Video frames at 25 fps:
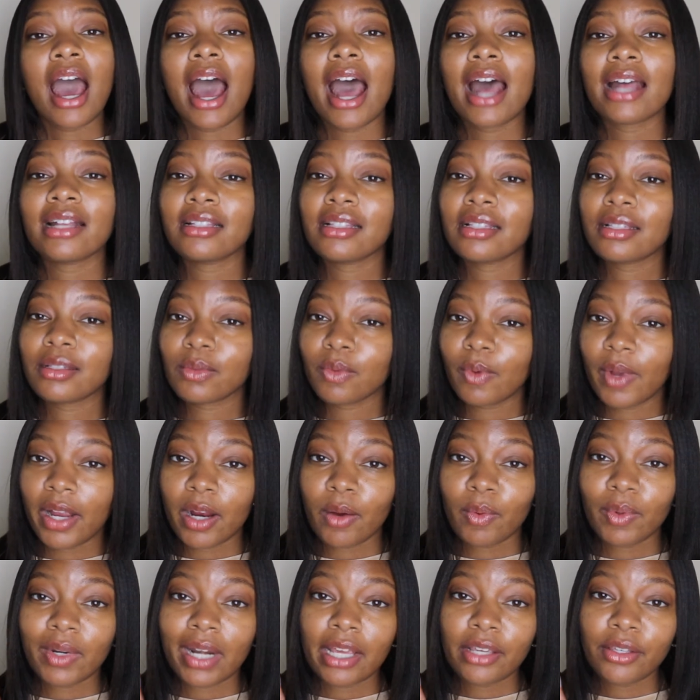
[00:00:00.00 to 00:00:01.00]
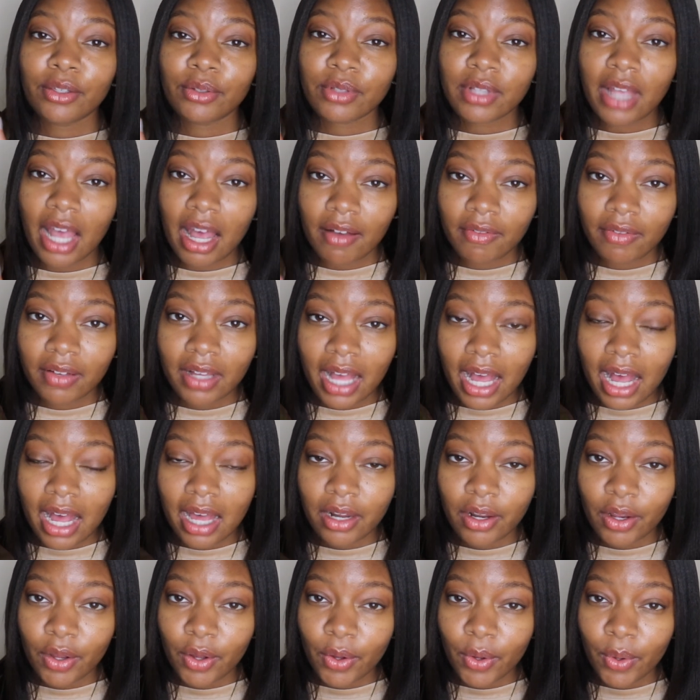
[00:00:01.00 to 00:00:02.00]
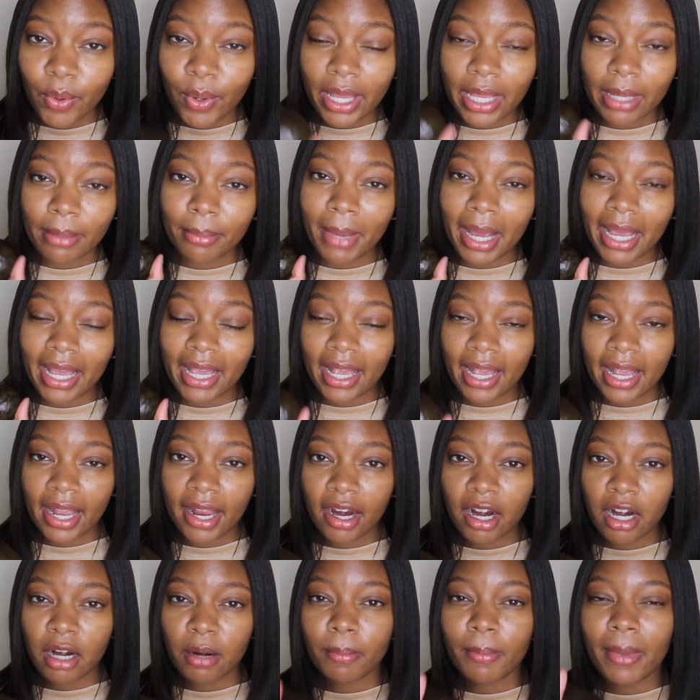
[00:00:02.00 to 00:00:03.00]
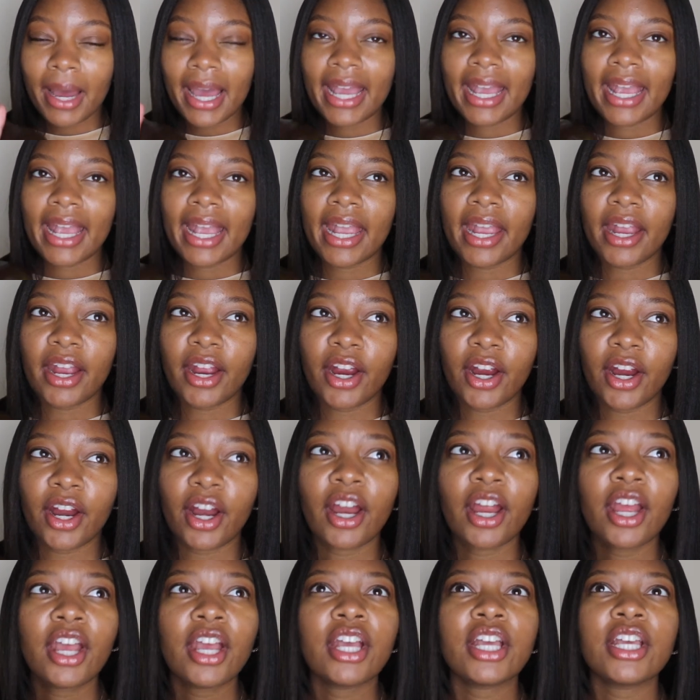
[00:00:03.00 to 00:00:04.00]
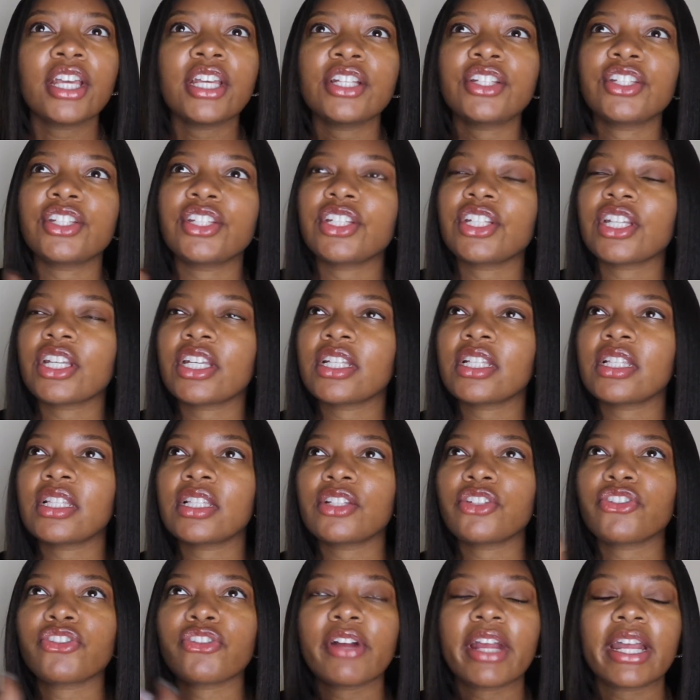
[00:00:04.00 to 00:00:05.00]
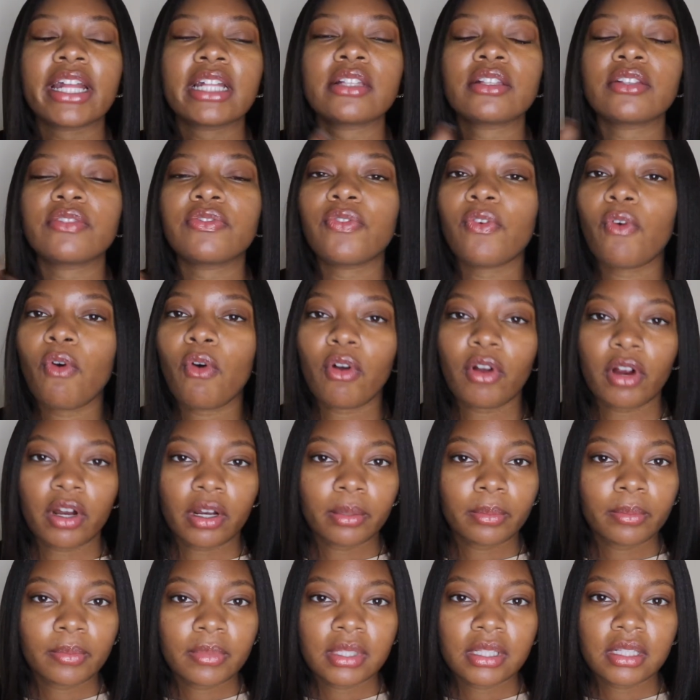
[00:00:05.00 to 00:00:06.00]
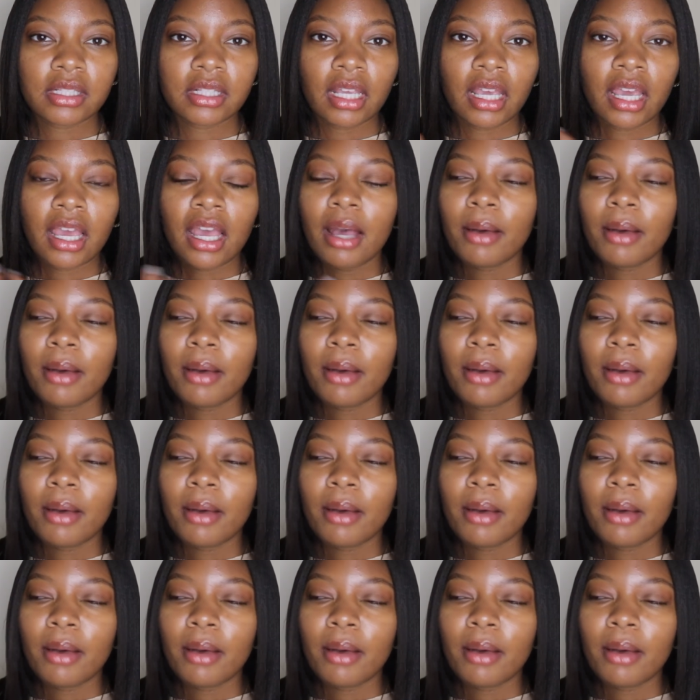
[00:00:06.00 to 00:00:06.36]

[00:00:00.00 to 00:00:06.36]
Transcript: I swear, when I use avocado in my hair, my hair just transforms.